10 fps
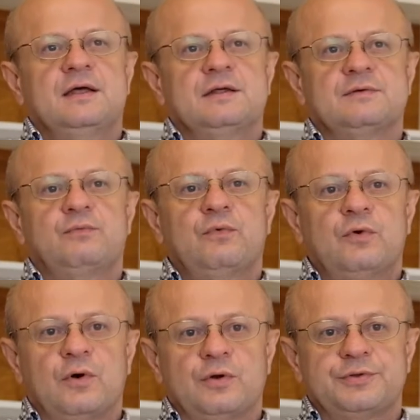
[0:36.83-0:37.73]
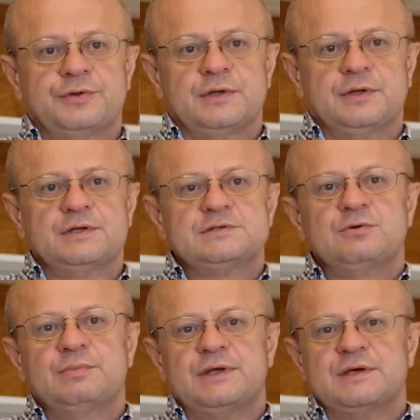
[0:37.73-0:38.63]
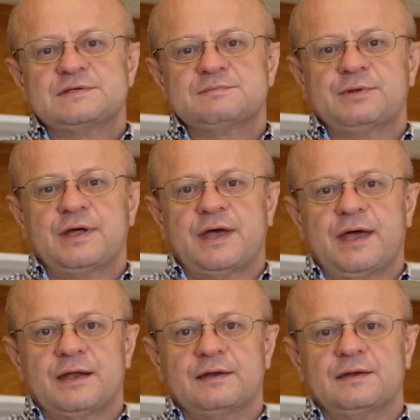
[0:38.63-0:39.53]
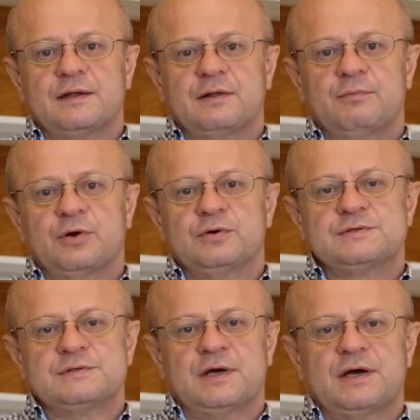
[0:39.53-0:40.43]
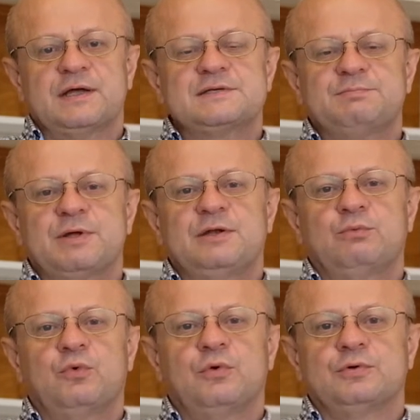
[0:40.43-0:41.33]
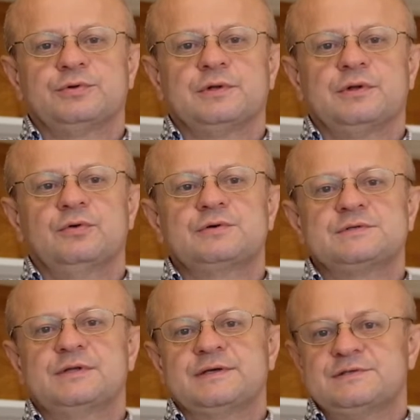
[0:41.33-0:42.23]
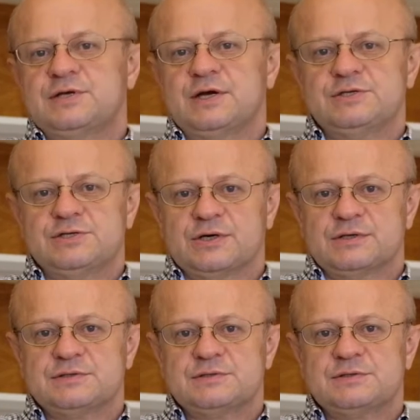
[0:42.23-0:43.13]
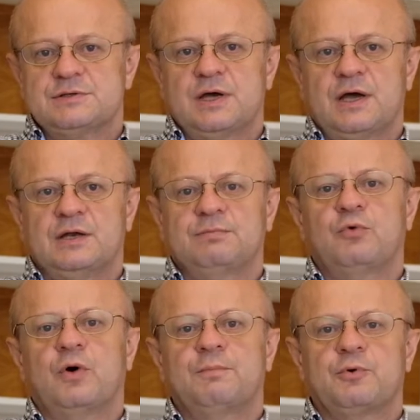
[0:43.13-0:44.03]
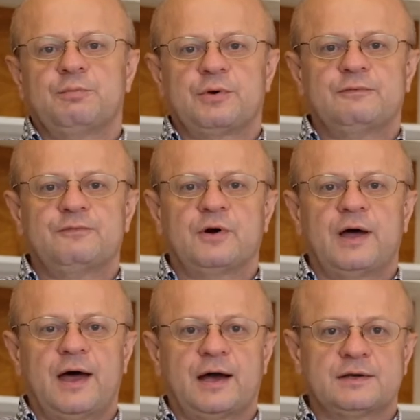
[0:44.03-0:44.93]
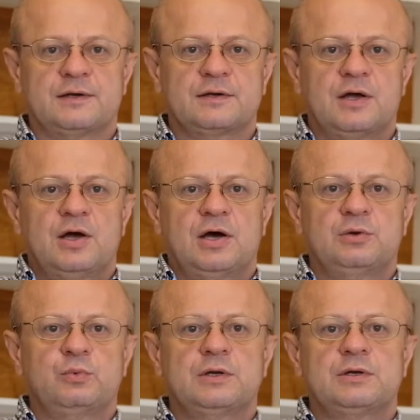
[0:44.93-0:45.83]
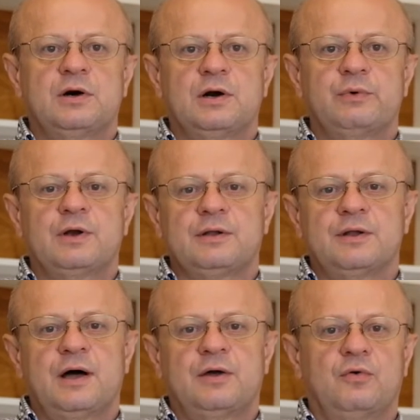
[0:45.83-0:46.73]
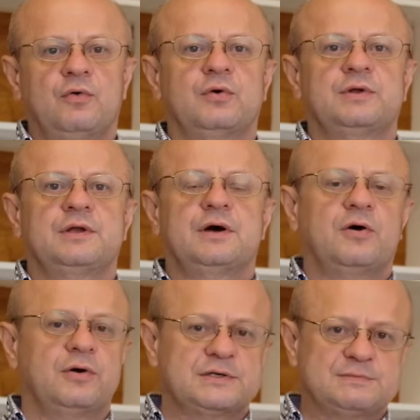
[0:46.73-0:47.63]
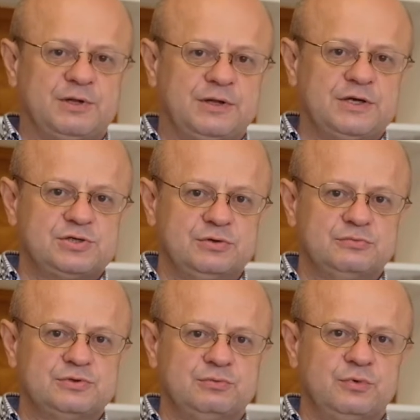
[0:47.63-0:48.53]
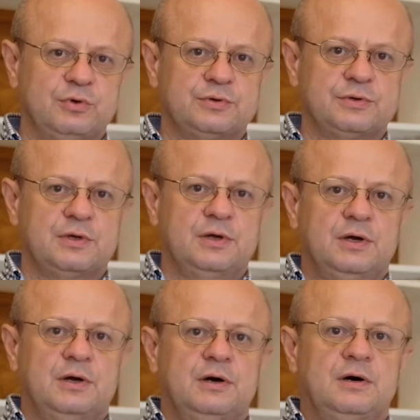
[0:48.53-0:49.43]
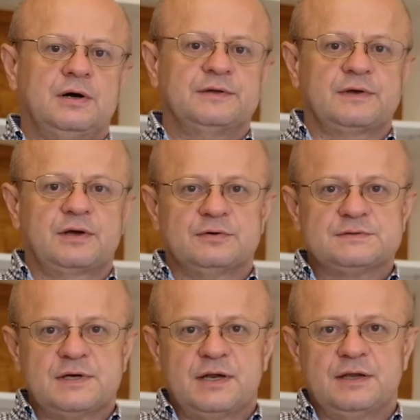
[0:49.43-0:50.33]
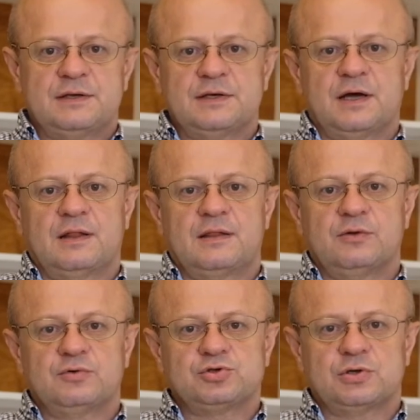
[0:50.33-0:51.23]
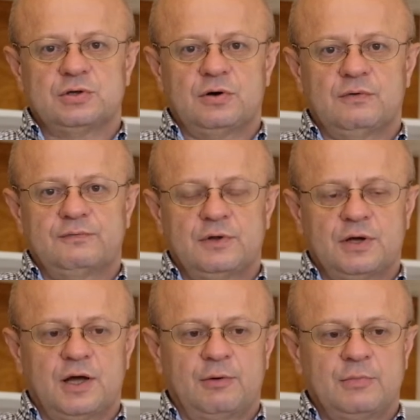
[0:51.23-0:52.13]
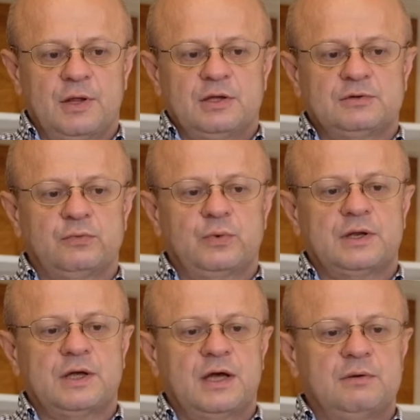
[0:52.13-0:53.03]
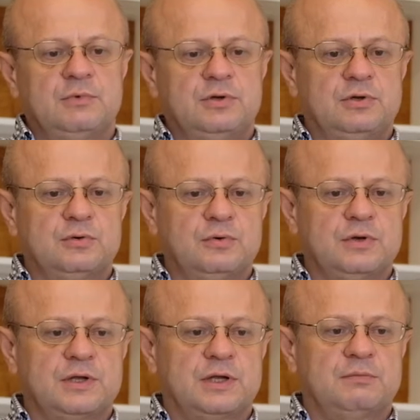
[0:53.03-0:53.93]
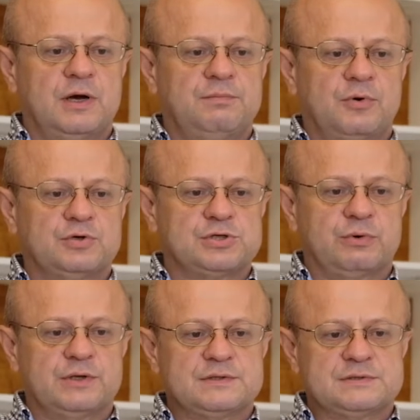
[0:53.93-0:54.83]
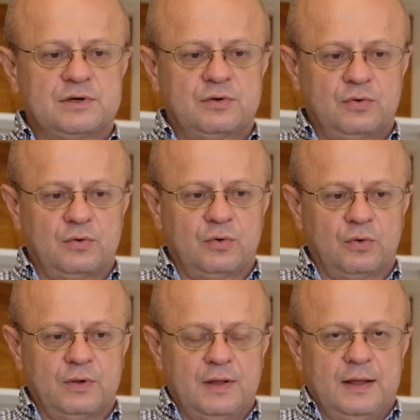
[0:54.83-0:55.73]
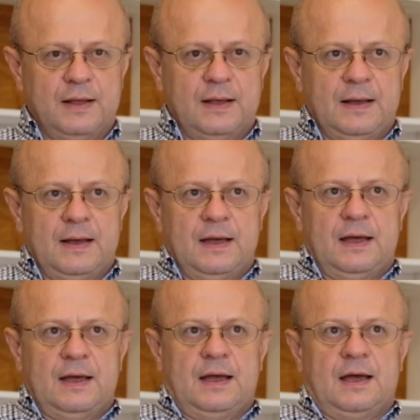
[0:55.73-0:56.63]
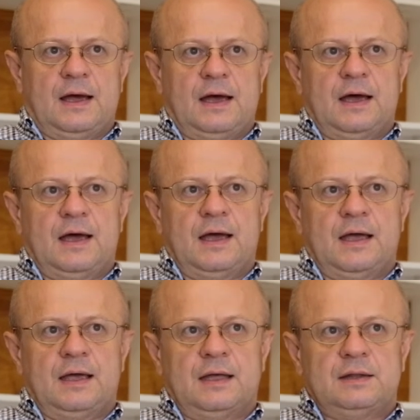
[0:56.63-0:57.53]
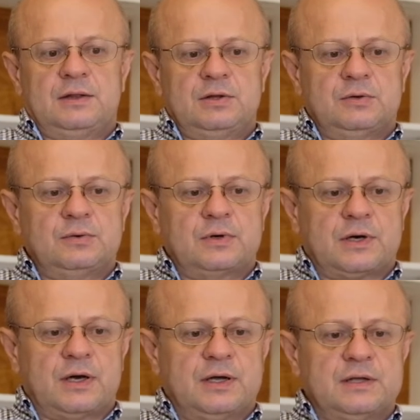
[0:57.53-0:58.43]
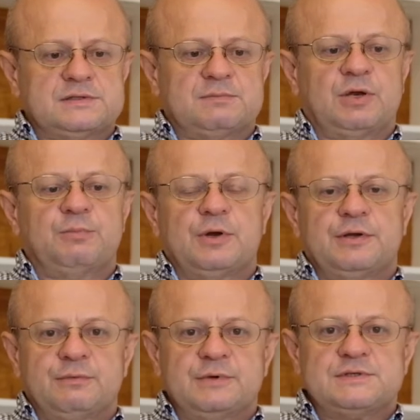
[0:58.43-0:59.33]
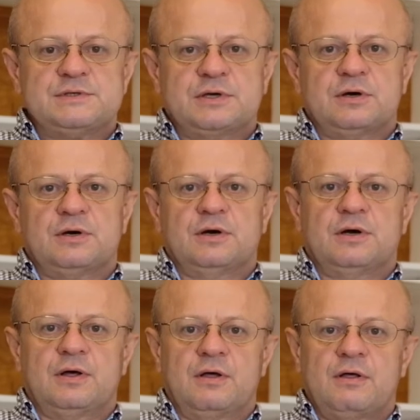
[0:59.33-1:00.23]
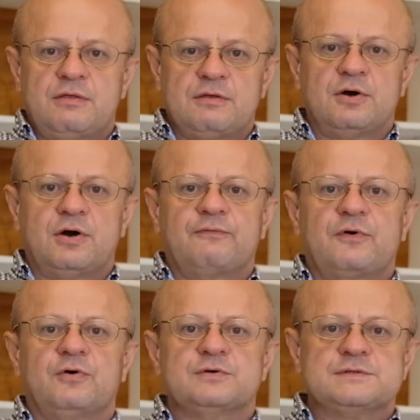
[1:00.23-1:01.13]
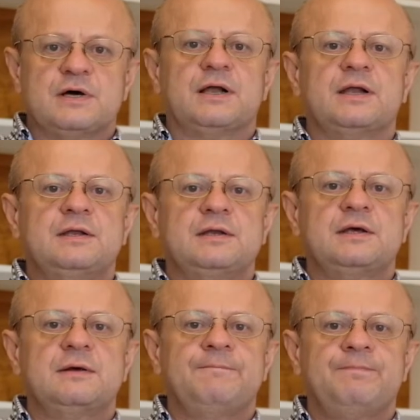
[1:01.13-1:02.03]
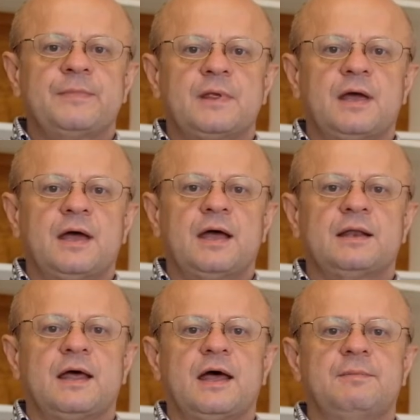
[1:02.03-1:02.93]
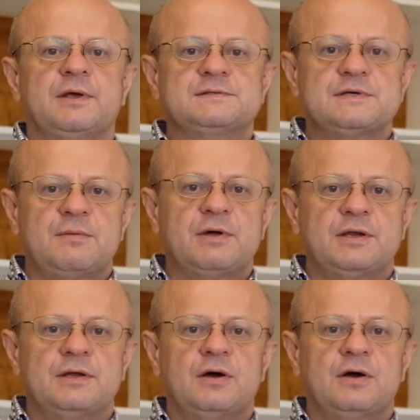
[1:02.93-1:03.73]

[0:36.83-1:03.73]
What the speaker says: The world needs to be explained because an unexplained world looks less dangerous and more appropriate for acting. And what are we rely on in our explanation of the world are the causality and the notion of time. So what I'm doing in my project, what is the goal? I took the manipulability theory of causality and I'm examining